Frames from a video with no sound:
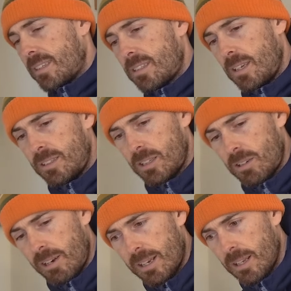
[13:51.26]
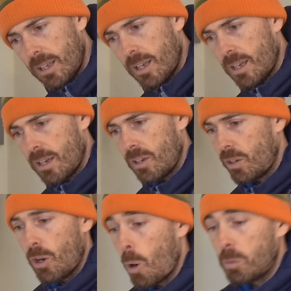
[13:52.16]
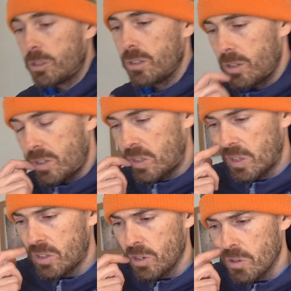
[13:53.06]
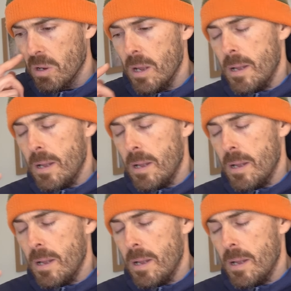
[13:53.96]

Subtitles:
it. So it's a great option to do.